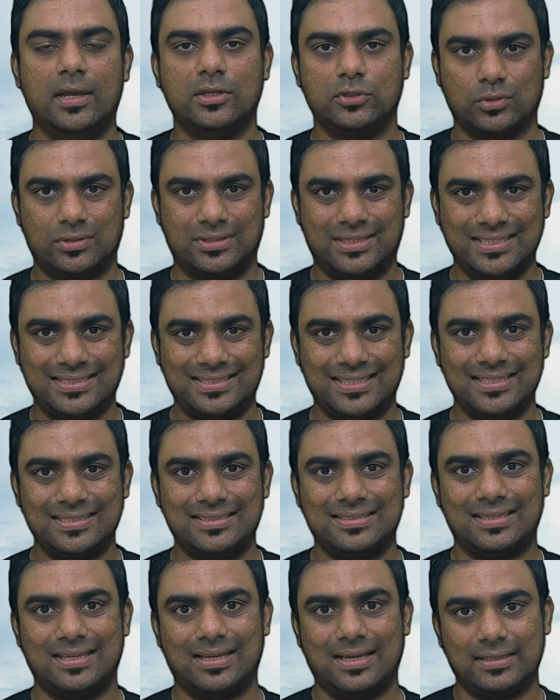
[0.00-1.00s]
So this
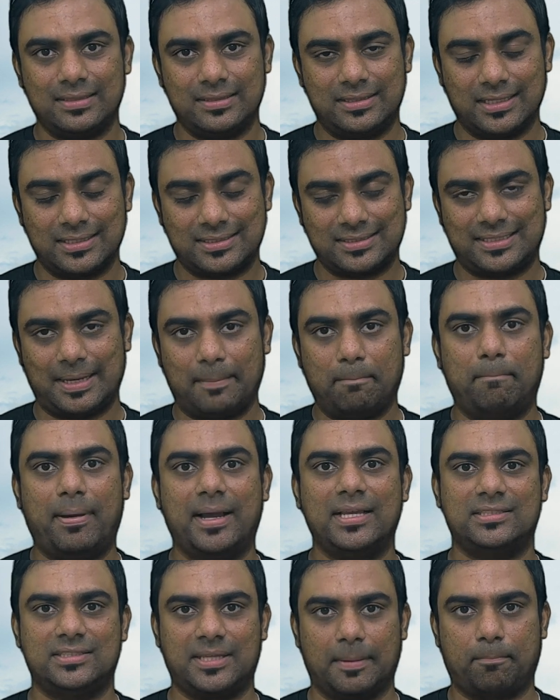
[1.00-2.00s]
is the
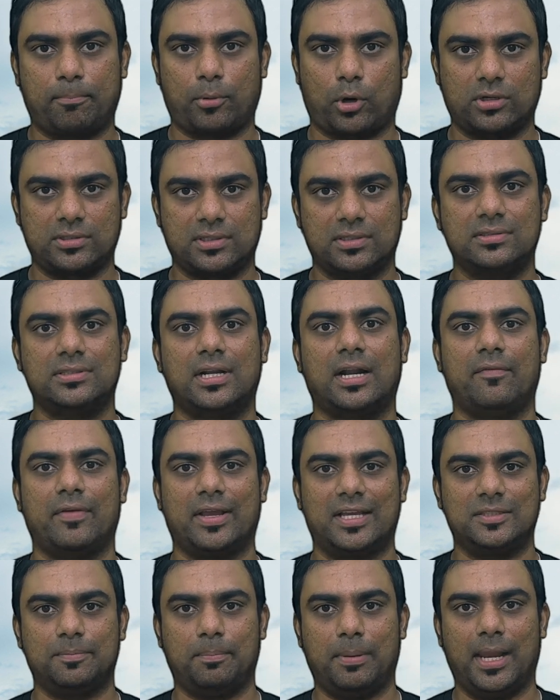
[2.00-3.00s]
step-by-step process that I've
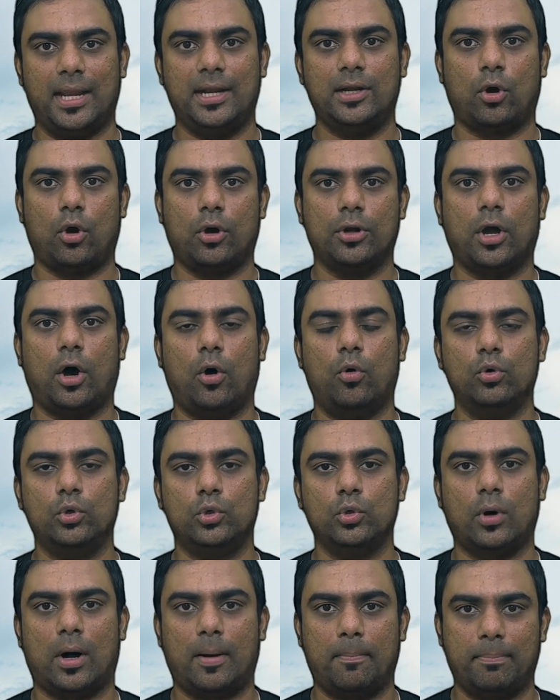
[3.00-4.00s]
explained on how
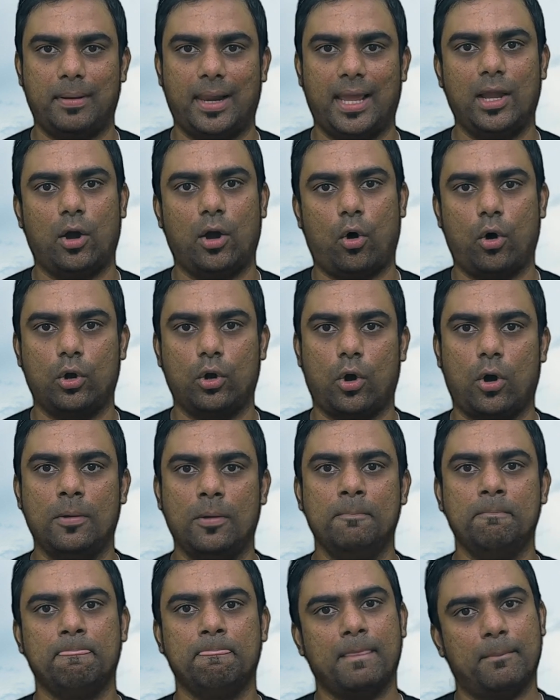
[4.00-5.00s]
to apply Hong
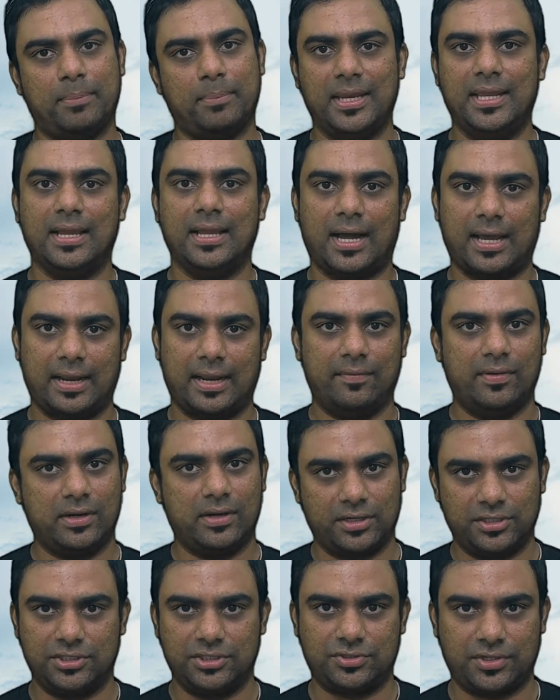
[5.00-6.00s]
Kong pre-arrival
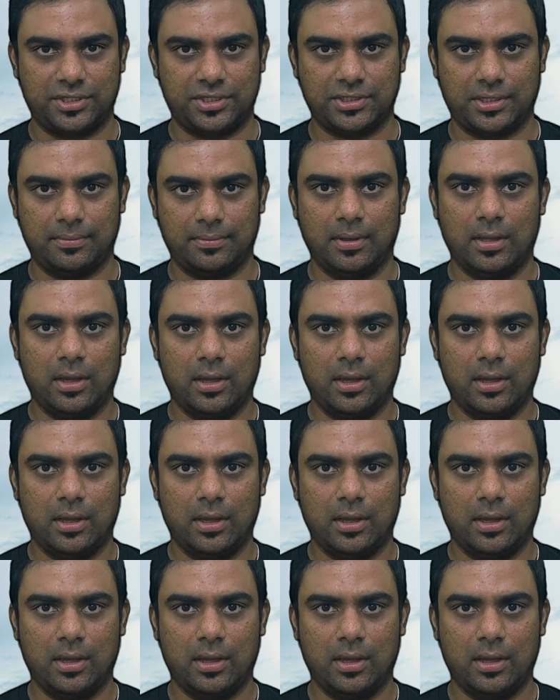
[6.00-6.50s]
registration.